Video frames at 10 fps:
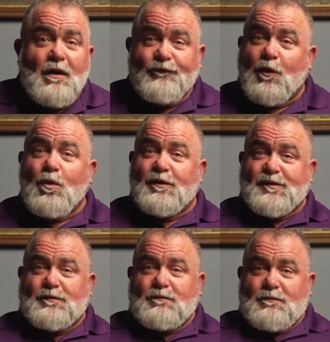Of
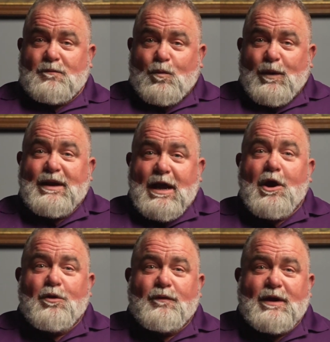course, we
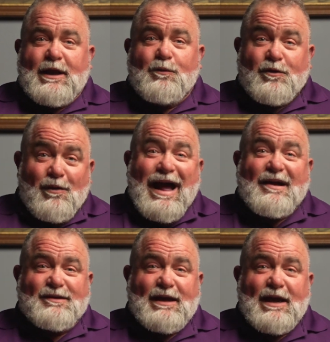know that he would
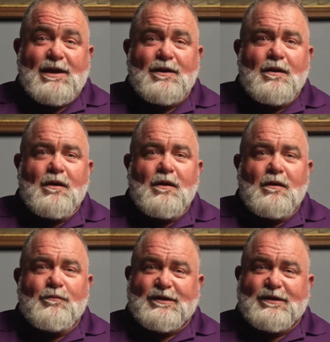rise again,